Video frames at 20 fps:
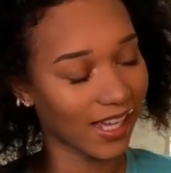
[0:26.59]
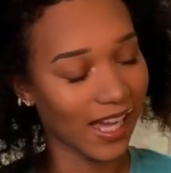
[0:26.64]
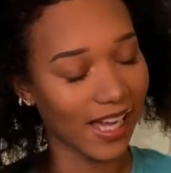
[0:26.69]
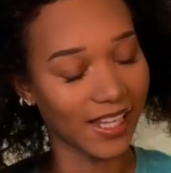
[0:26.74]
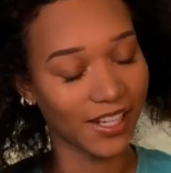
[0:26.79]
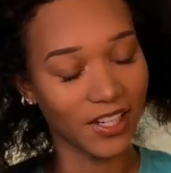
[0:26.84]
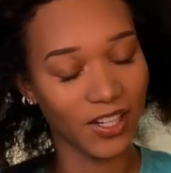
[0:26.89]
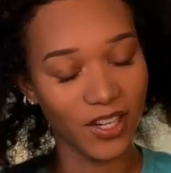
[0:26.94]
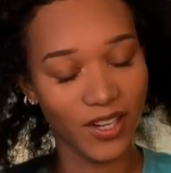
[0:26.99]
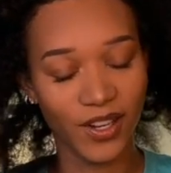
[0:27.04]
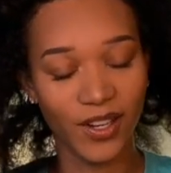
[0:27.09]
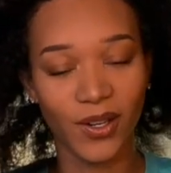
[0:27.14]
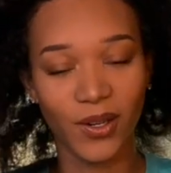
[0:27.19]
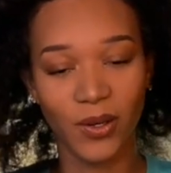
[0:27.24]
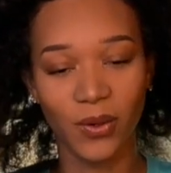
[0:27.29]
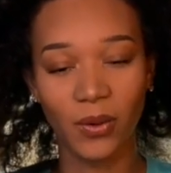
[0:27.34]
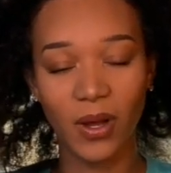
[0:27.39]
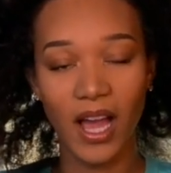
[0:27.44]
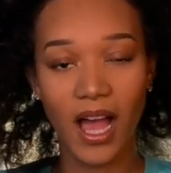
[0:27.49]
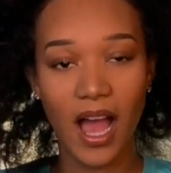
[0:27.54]
I
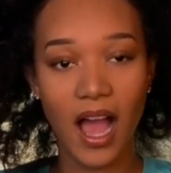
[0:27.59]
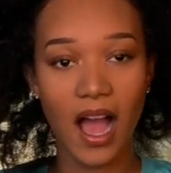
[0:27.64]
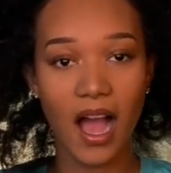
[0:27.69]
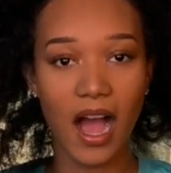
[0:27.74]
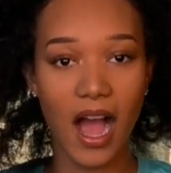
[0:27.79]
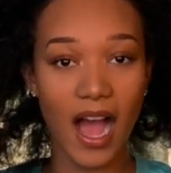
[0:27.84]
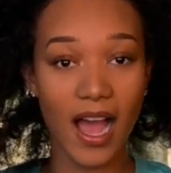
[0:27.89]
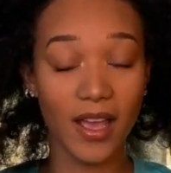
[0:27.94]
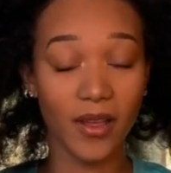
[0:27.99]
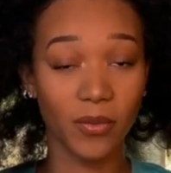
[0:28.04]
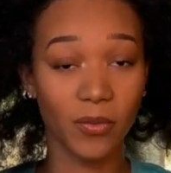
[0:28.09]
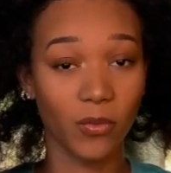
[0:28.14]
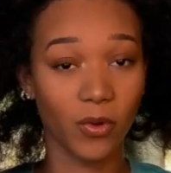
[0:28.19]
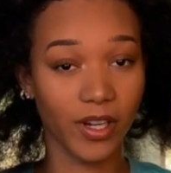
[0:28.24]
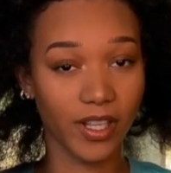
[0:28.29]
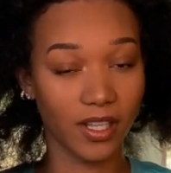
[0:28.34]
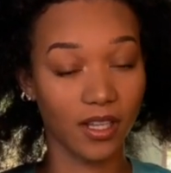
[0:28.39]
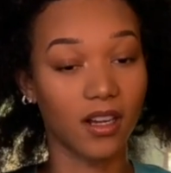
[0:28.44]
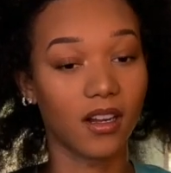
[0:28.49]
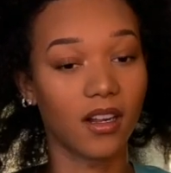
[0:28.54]
know I am
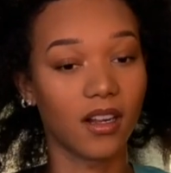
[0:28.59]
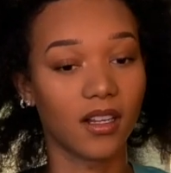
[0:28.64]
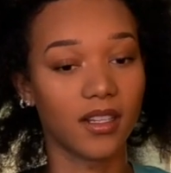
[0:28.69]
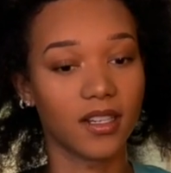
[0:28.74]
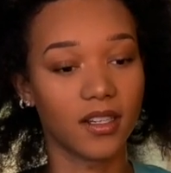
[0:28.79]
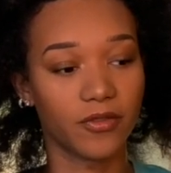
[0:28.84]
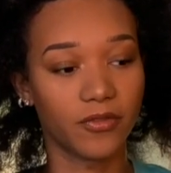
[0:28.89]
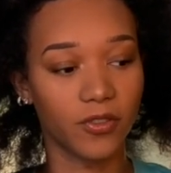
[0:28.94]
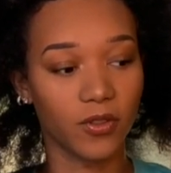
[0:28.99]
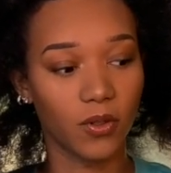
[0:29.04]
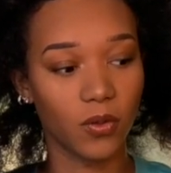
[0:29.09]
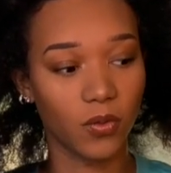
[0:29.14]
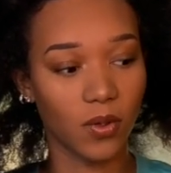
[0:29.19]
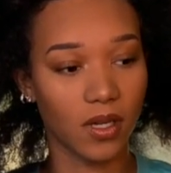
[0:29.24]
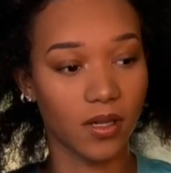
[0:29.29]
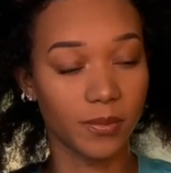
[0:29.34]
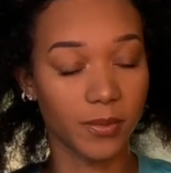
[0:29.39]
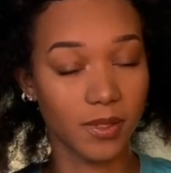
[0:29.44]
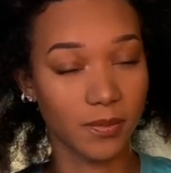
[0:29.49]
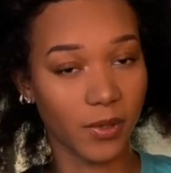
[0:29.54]
working on a few
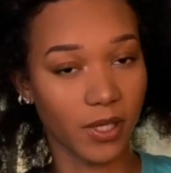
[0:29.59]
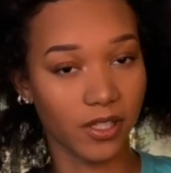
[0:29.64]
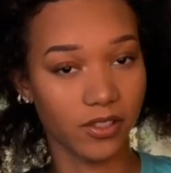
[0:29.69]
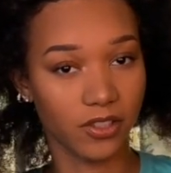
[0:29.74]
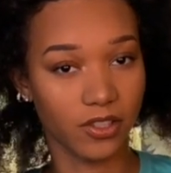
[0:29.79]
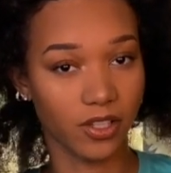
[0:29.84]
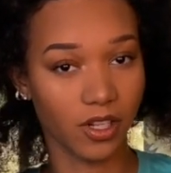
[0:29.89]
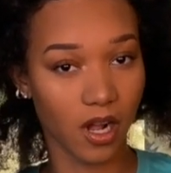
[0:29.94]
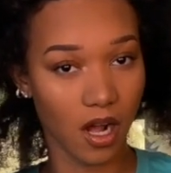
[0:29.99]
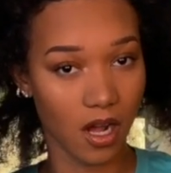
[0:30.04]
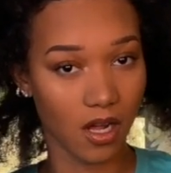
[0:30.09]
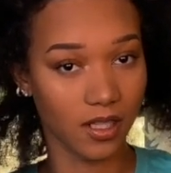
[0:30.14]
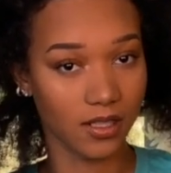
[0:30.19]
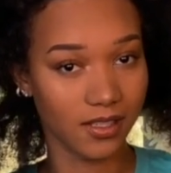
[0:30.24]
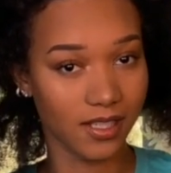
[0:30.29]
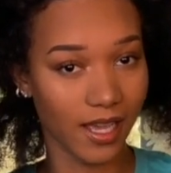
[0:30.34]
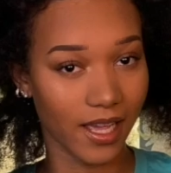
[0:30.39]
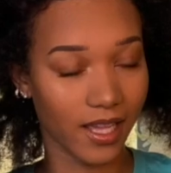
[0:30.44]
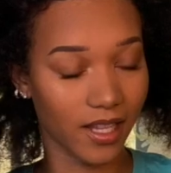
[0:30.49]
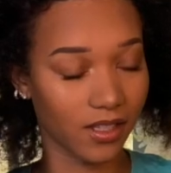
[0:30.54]
sponsored
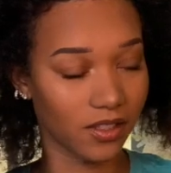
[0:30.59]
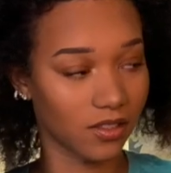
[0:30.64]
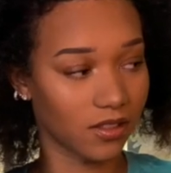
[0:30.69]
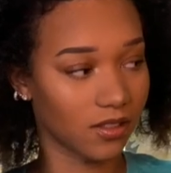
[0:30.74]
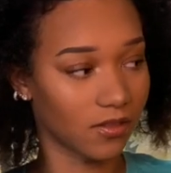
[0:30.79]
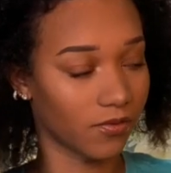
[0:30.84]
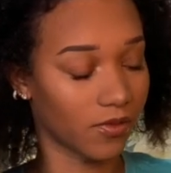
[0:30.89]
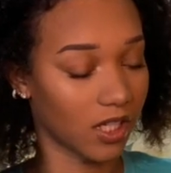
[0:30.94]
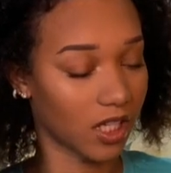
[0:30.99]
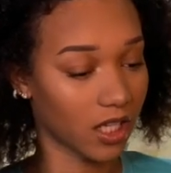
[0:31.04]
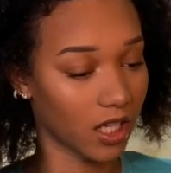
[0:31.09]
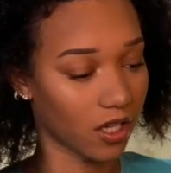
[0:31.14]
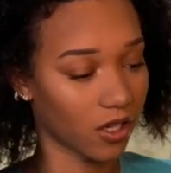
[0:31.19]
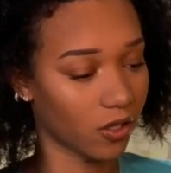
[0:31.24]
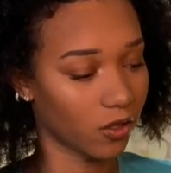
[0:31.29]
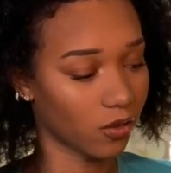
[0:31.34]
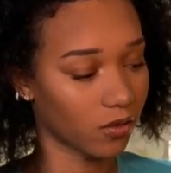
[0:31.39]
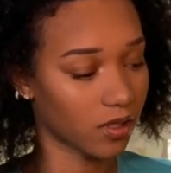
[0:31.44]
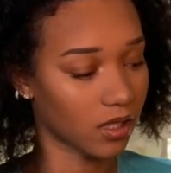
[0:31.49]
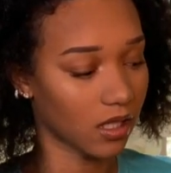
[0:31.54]
content
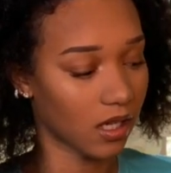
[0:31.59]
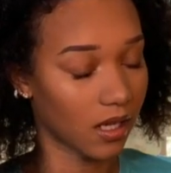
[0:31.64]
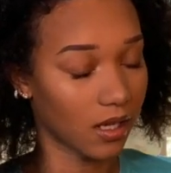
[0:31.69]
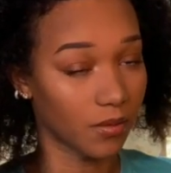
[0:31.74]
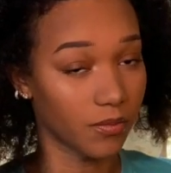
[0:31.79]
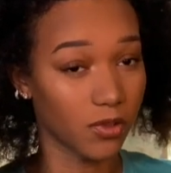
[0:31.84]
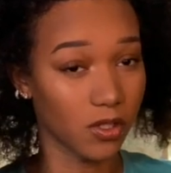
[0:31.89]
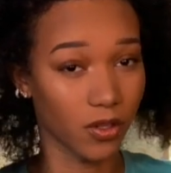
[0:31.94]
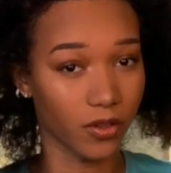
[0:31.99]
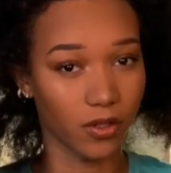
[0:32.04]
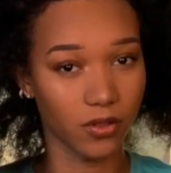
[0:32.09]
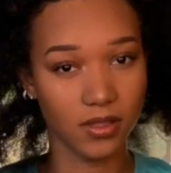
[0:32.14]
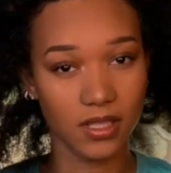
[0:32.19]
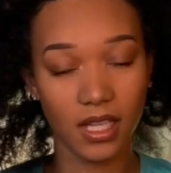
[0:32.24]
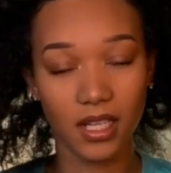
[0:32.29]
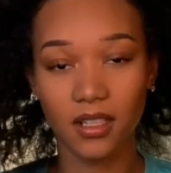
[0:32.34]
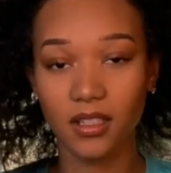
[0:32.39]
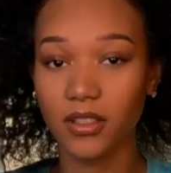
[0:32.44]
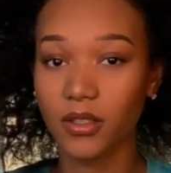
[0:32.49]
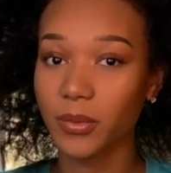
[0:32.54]
videos, so those
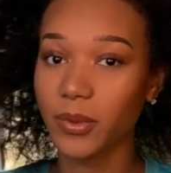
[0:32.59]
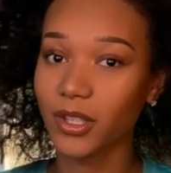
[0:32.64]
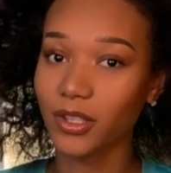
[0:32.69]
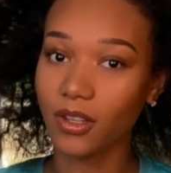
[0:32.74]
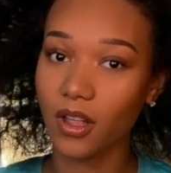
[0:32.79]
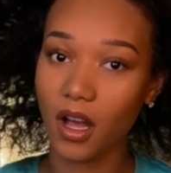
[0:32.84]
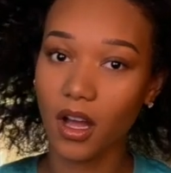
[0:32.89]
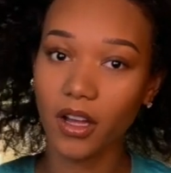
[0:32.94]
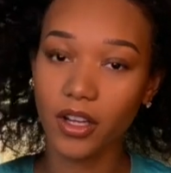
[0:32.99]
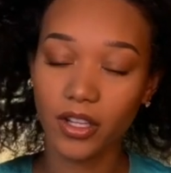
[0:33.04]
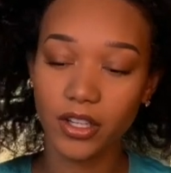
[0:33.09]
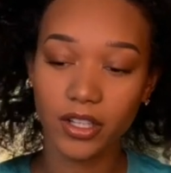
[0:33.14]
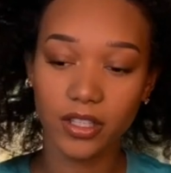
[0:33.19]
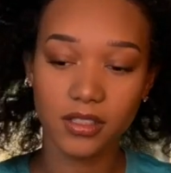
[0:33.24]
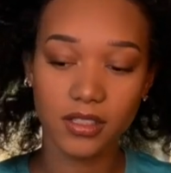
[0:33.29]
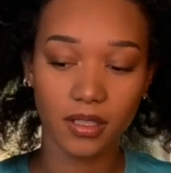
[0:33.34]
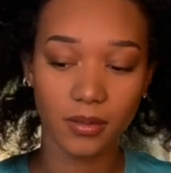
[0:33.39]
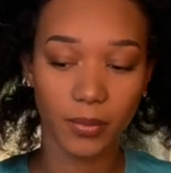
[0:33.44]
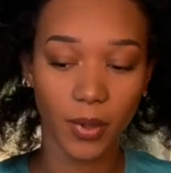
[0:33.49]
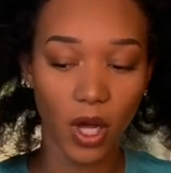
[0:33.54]
take a little bit longer
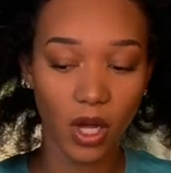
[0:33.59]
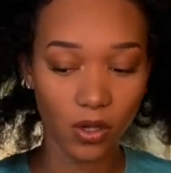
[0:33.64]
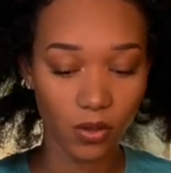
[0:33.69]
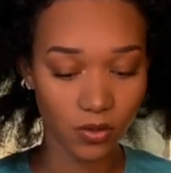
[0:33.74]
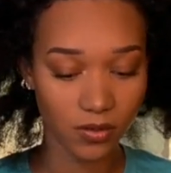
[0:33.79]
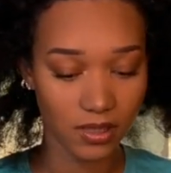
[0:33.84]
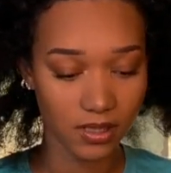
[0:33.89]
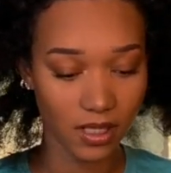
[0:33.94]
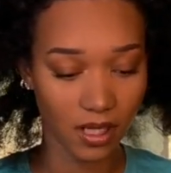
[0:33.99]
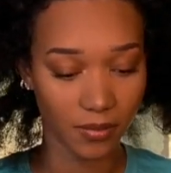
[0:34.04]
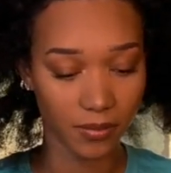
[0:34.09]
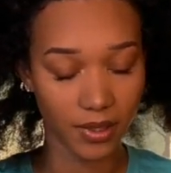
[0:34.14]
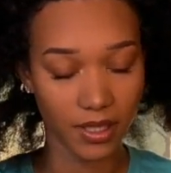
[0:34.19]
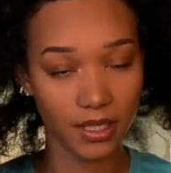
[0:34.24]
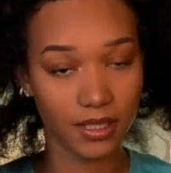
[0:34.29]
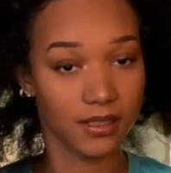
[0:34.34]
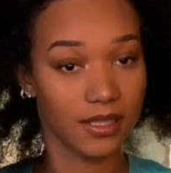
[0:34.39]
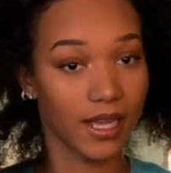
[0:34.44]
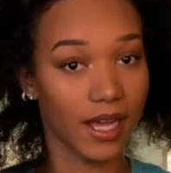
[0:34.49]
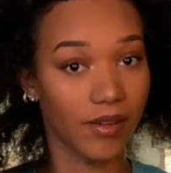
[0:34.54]
to post
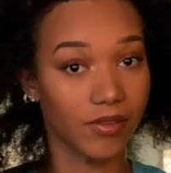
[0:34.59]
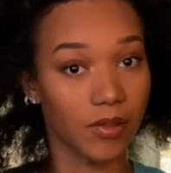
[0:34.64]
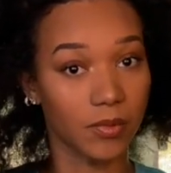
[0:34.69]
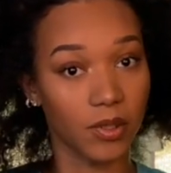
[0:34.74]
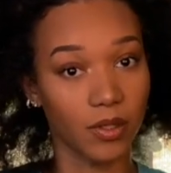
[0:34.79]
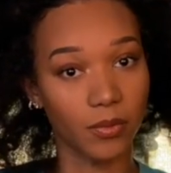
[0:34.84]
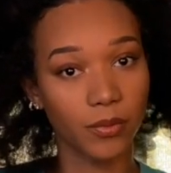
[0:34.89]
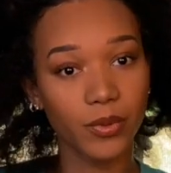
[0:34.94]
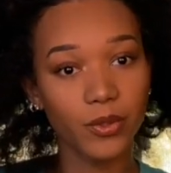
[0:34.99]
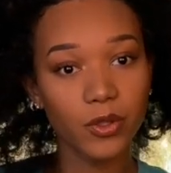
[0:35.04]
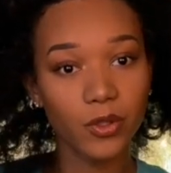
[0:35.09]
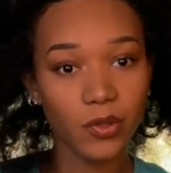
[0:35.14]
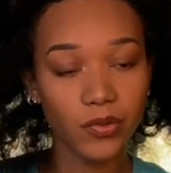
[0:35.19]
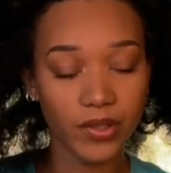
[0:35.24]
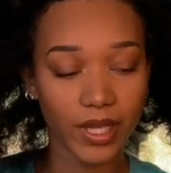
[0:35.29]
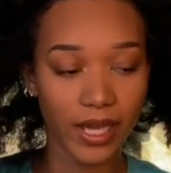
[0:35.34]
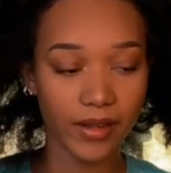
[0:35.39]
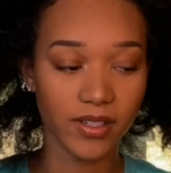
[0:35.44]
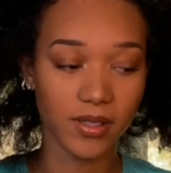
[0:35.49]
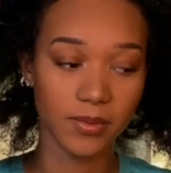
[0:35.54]
because they have to be approved,
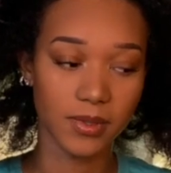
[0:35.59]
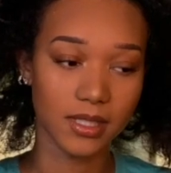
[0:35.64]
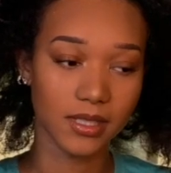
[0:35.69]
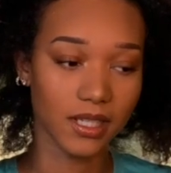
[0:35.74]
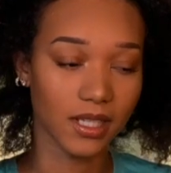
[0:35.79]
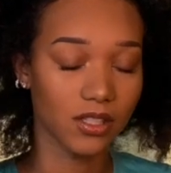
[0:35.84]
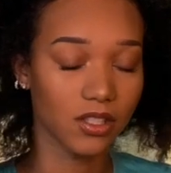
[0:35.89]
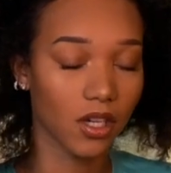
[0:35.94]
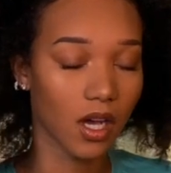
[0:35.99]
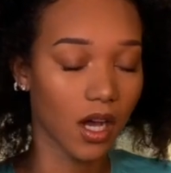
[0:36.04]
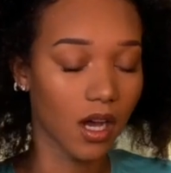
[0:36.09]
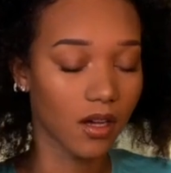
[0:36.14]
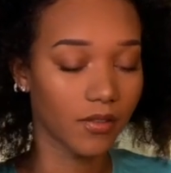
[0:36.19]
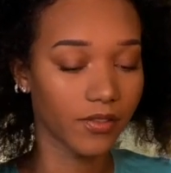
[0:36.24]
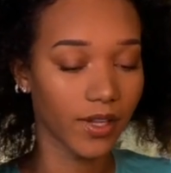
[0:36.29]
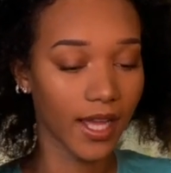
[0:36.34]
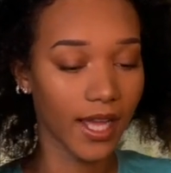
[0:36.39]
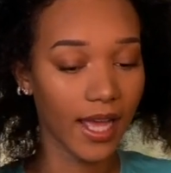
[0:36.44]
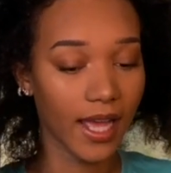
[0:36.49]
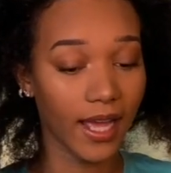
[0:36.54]
they have to be sent
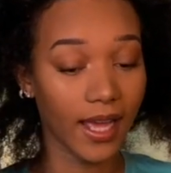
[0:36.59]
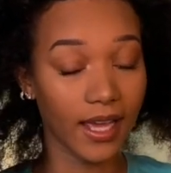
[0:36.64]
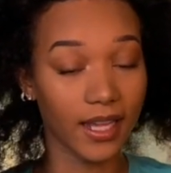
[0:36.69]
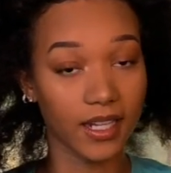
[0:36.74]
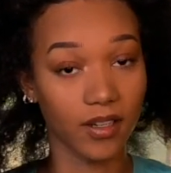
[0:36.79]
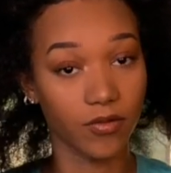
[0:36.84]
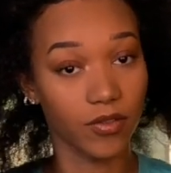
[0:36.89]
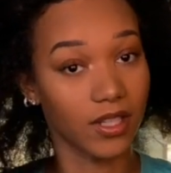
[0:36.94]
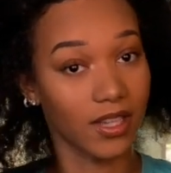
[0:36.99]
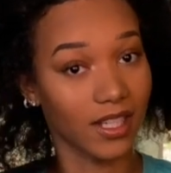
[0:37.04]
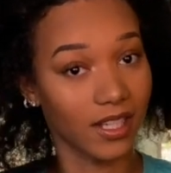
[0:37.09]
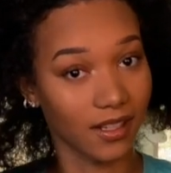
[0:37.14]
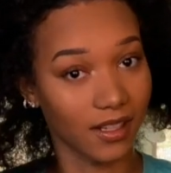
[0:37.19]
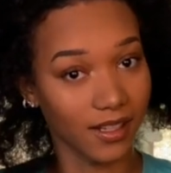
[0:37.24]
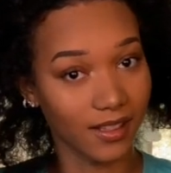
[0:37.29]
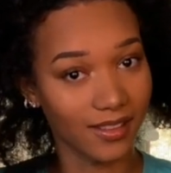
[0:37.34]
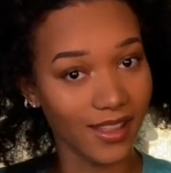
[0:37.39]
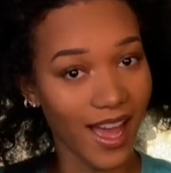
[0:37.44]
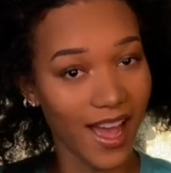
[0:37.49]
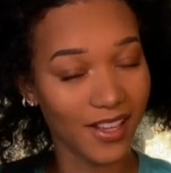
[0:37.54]
off and everything
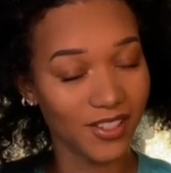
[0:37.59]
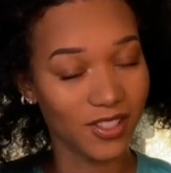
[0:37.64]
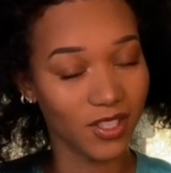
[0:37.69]
like that.